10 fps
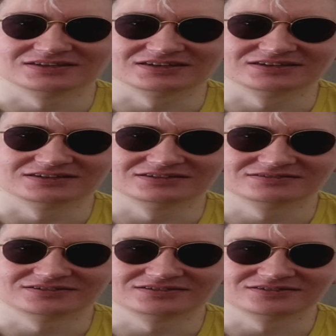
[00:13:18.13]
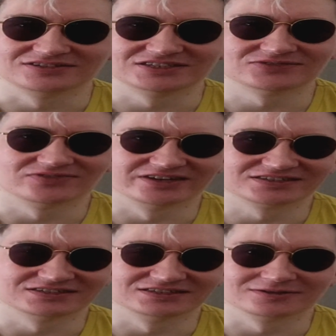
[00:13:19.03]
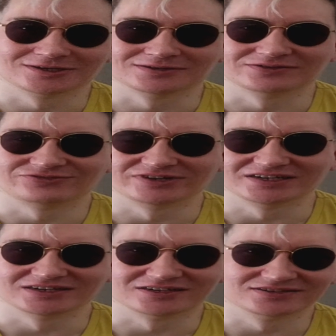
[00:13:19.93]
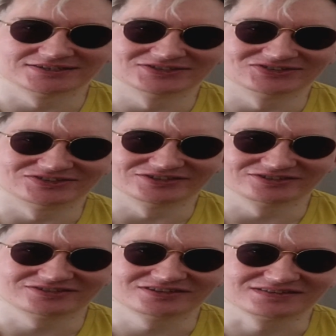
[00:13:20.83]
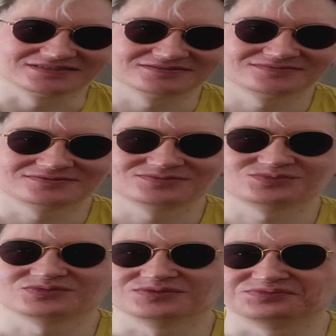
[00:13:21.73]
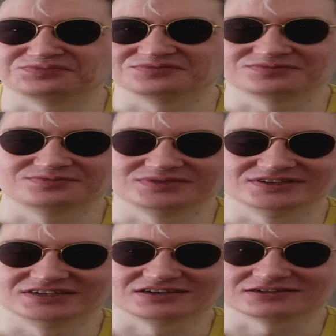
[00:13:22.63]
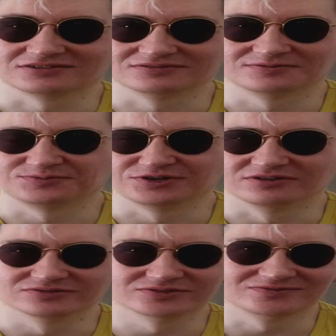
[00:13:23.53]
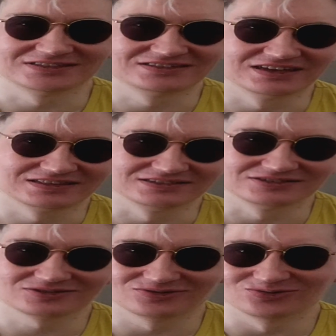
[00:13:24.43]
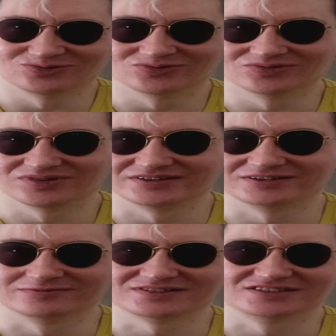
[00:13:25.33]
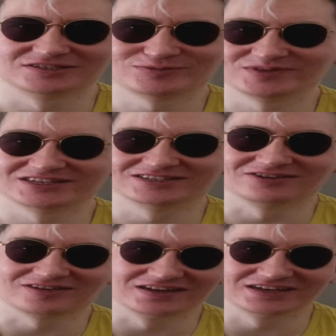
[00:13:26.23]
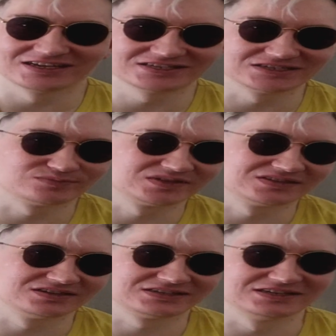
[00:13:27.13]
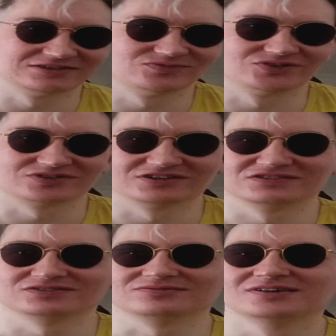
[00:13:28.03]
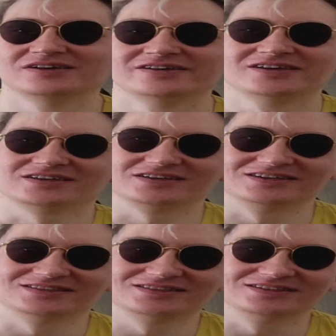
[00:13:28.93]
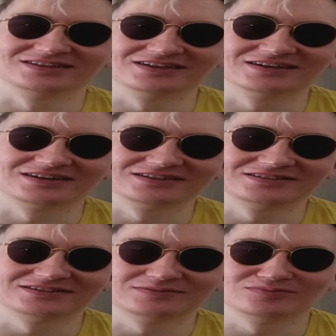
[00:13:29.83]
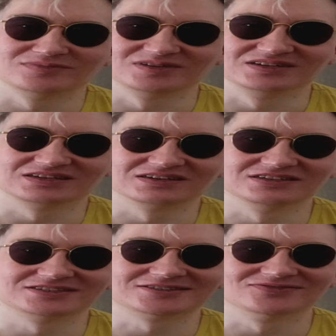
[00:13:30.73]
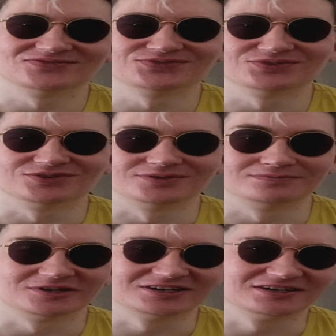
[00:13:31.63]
dyslexia, reading disorder, young those with that in school, and he was in special classes but has never gone to get the medication for